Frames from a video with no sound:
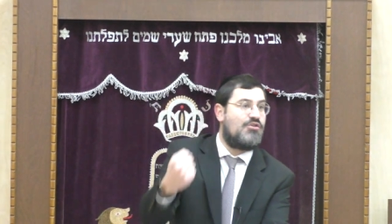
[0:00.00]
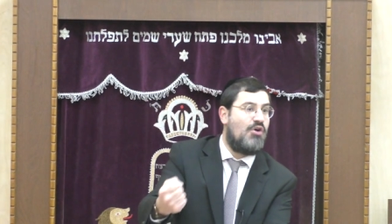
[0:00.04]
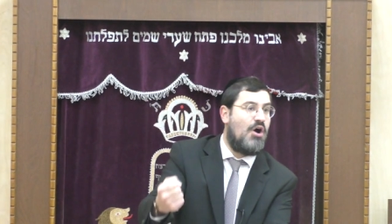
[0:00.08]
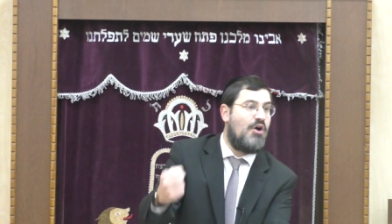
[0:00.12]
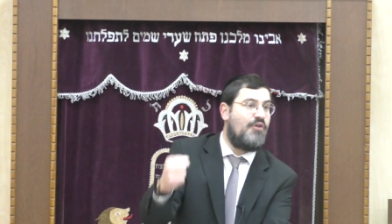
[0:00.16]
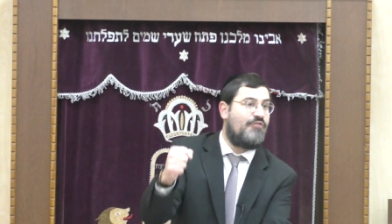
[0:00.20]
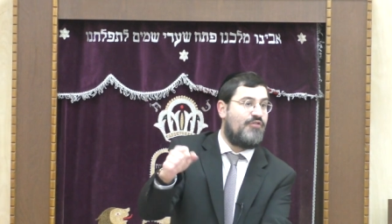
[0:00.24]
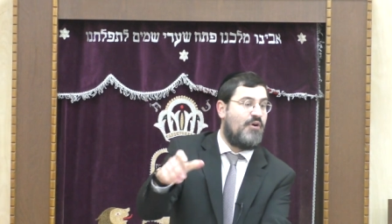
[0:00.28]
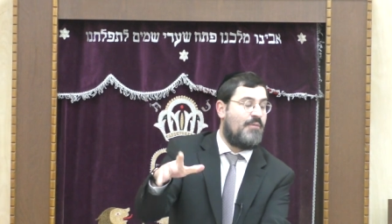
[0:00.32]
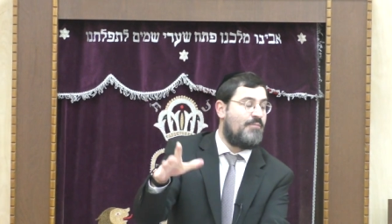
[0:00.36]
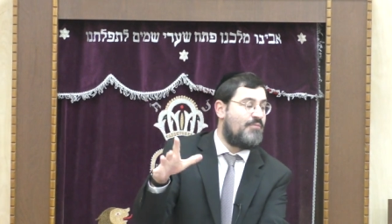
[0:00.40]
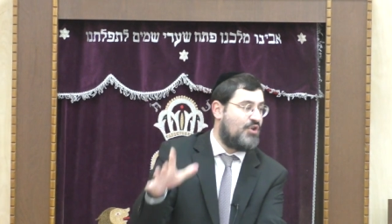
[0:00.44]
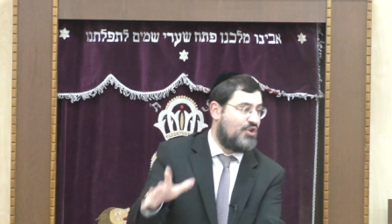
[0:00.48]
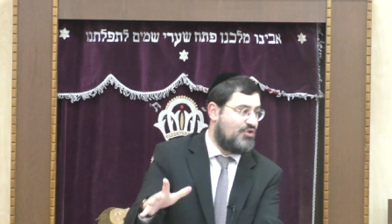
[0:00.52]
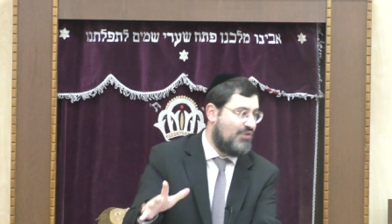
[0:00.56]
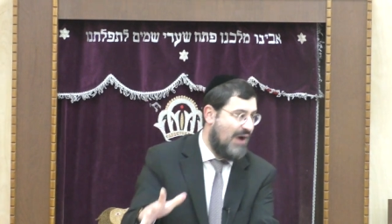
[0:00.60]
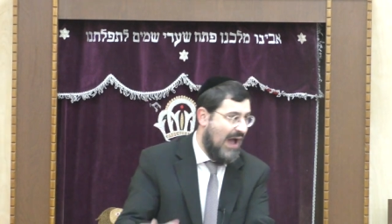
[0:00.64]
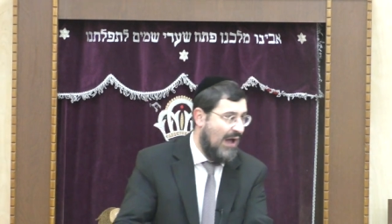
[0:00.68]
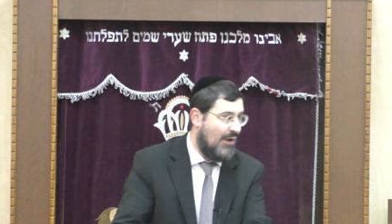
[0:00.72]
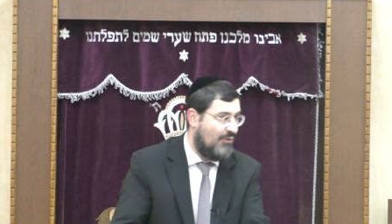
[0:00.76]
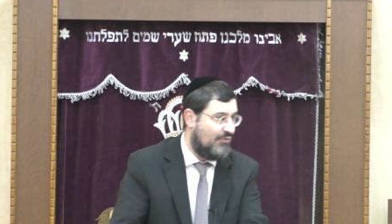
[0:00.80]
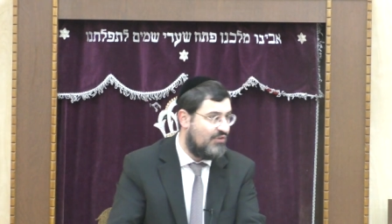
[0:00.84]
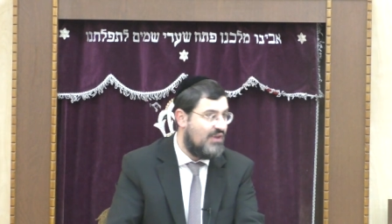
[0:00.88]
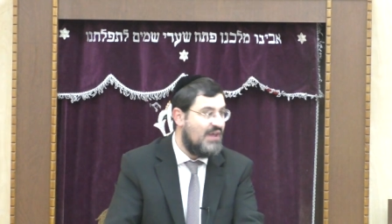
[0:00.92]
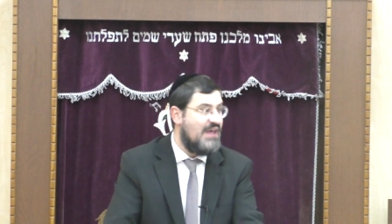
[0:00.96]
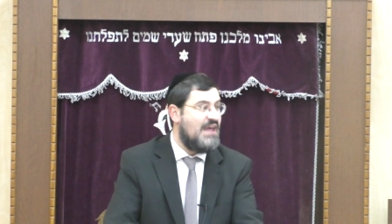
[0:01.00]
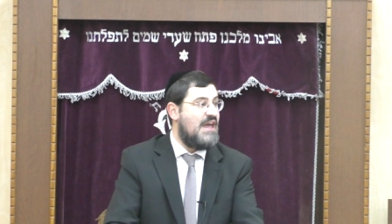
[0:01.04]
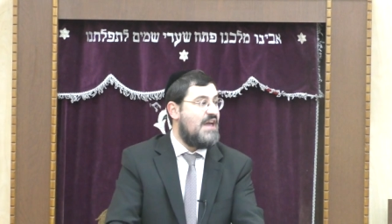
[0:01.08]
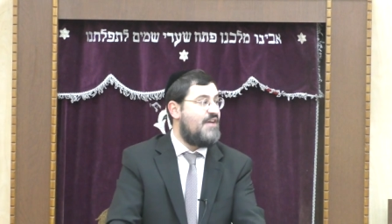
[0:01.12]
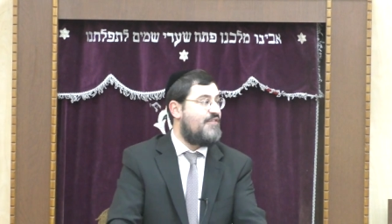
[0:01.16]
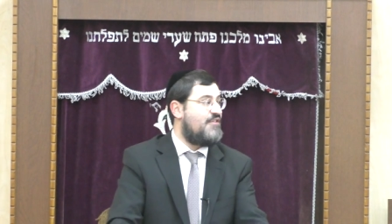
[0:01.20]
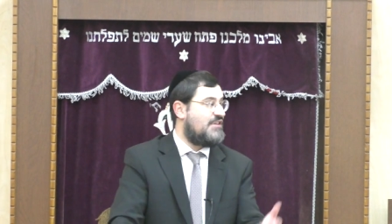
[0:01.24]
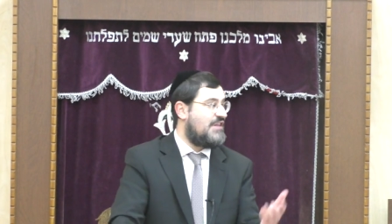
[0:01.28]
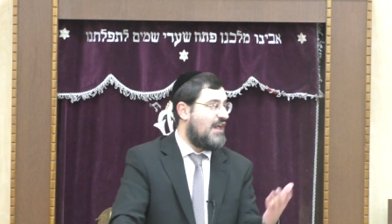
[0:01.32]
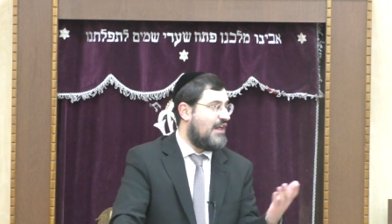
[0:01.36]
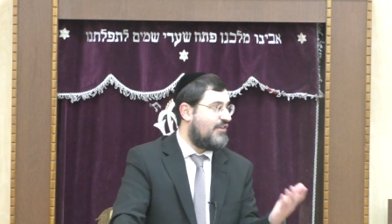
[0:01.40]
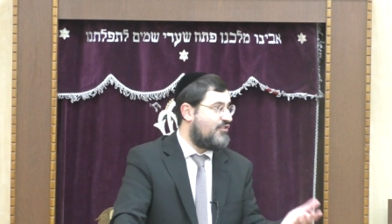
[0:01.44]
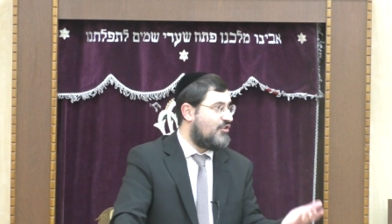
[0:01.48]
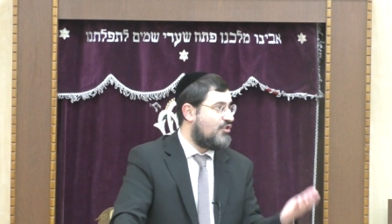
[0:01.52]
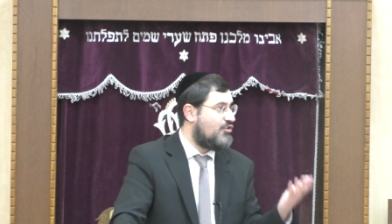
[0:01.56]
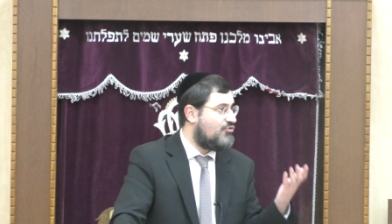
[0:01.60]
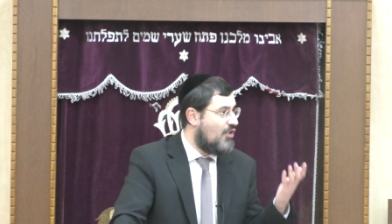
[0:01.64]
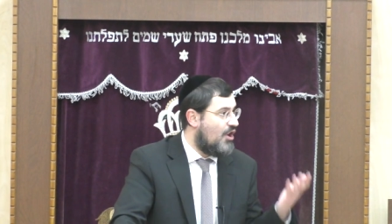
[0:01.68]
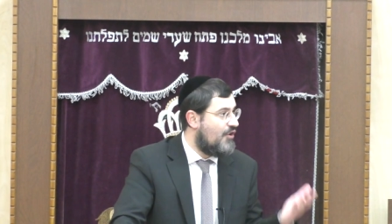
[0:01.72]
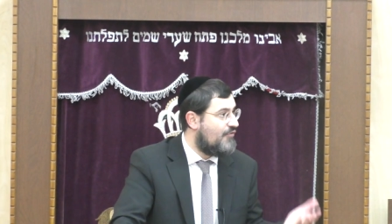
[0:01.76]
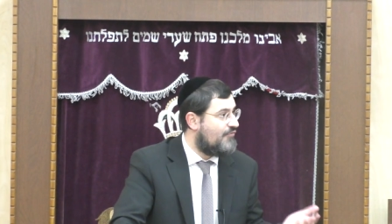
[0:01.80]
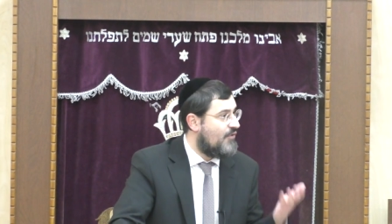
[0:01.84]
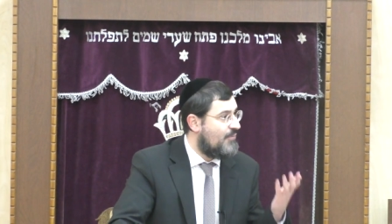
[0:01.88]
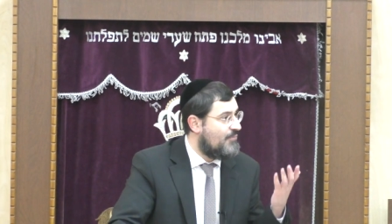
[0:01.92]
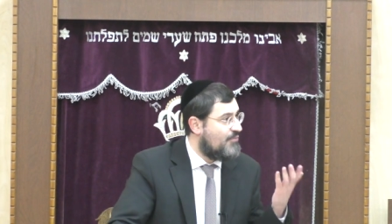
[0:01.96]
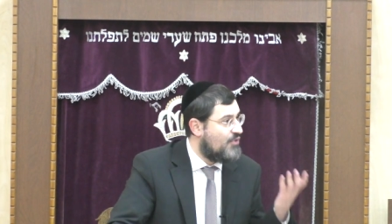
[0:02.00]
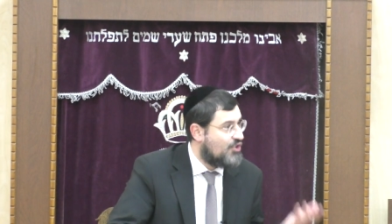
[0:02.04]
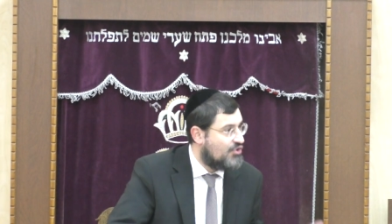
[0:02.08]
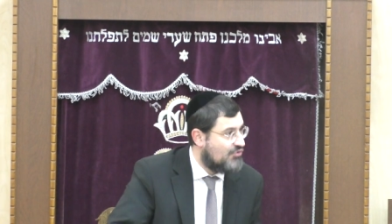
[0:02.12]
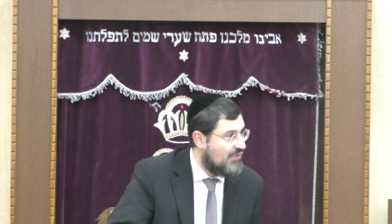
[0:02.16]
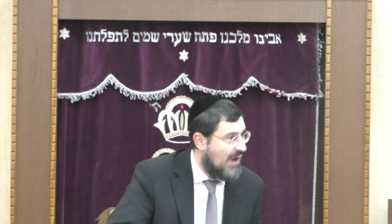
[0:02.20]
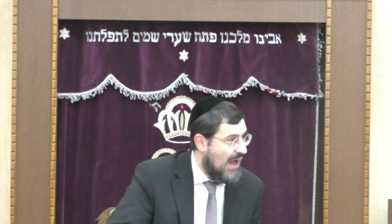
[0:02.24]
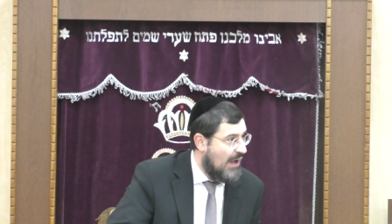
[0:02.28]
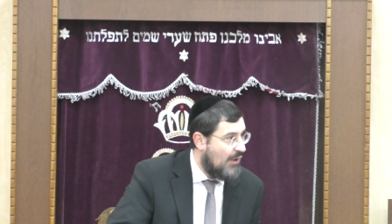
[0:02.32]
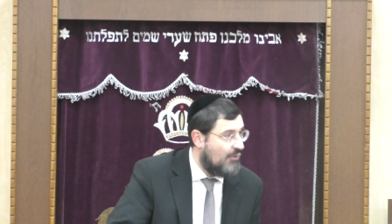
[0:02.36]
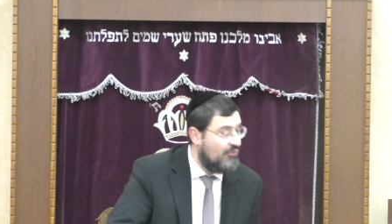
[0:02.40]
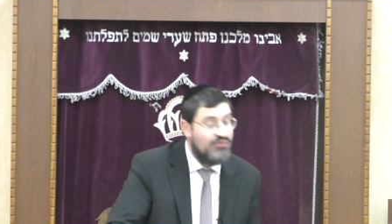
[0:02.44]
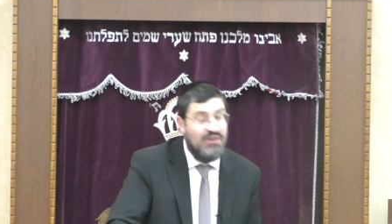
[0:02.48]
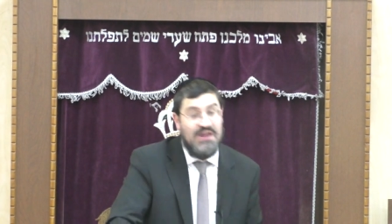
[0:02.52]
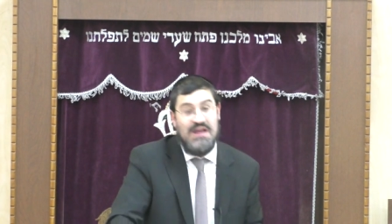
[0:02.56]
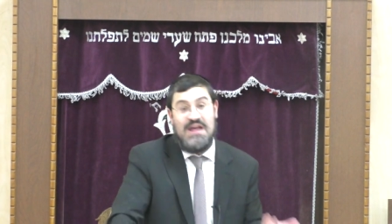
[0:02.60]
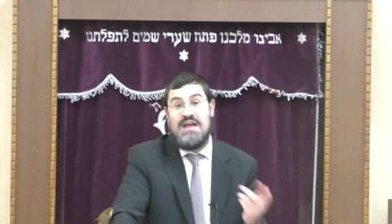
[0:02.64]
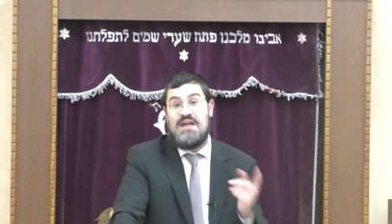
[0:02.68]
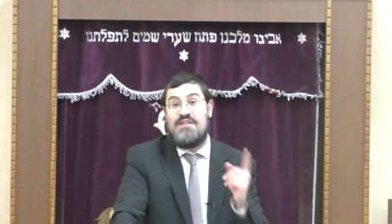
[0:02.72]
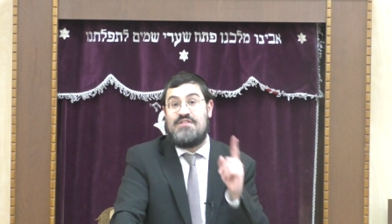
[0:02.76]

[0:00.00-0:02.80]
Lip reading: grow from the ground. If it doesn't grow from the ground,